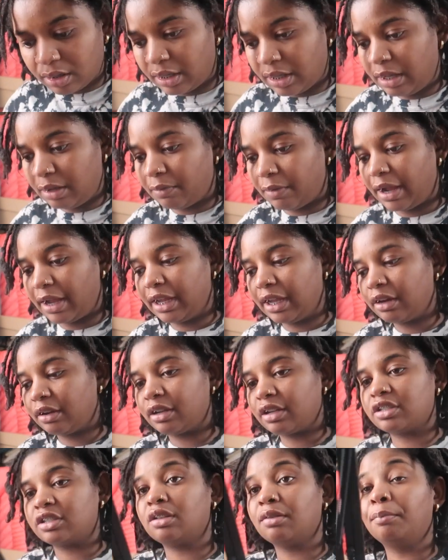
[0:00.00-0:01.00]
And right here
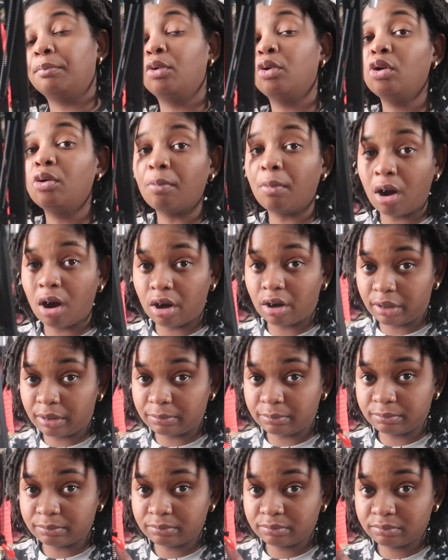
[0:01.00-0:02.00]
is the boom
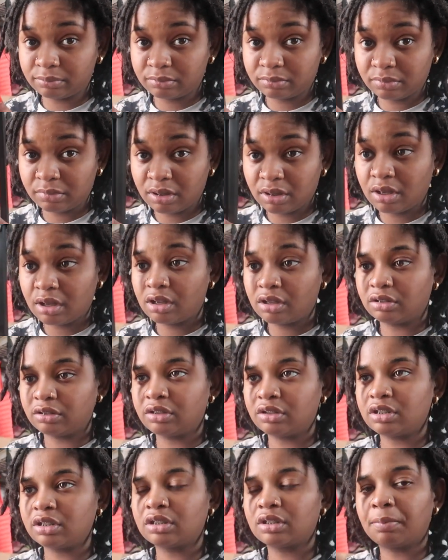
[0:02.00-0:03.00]
arm. So
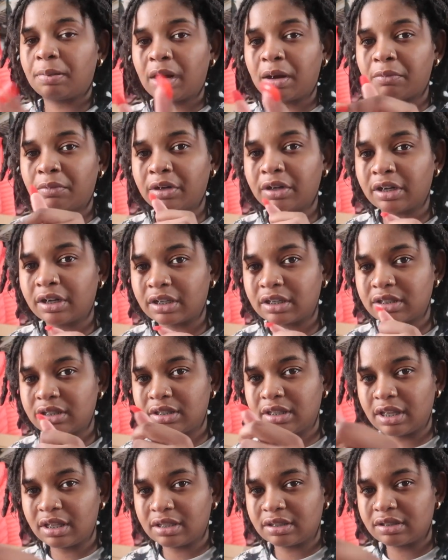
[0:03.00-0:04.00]
this is the part where it
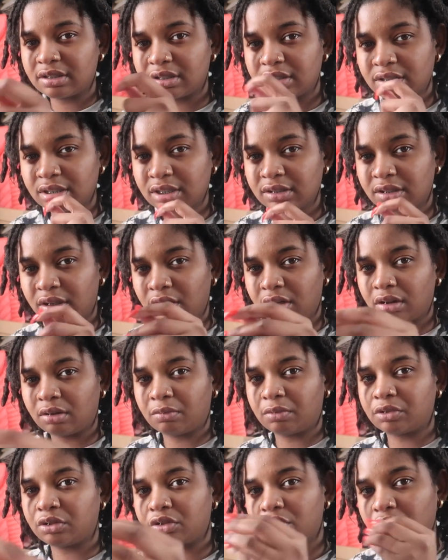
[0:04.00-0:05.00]
extends. You know,
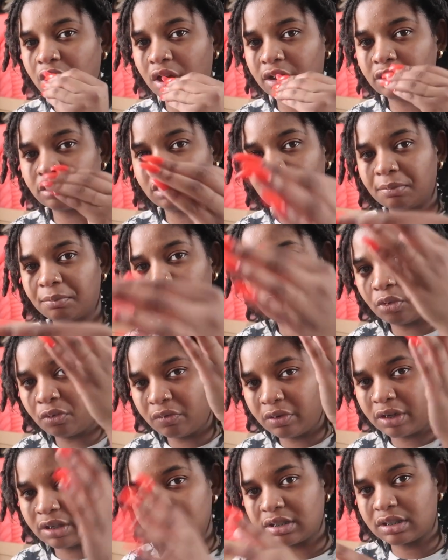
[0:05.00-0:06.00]
when you're talking, you can
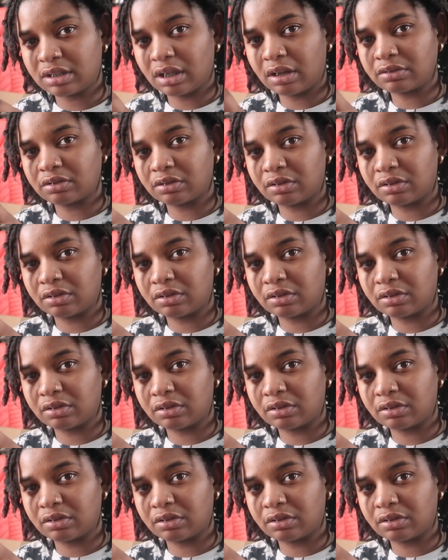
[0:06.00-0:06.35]
move it and stuff.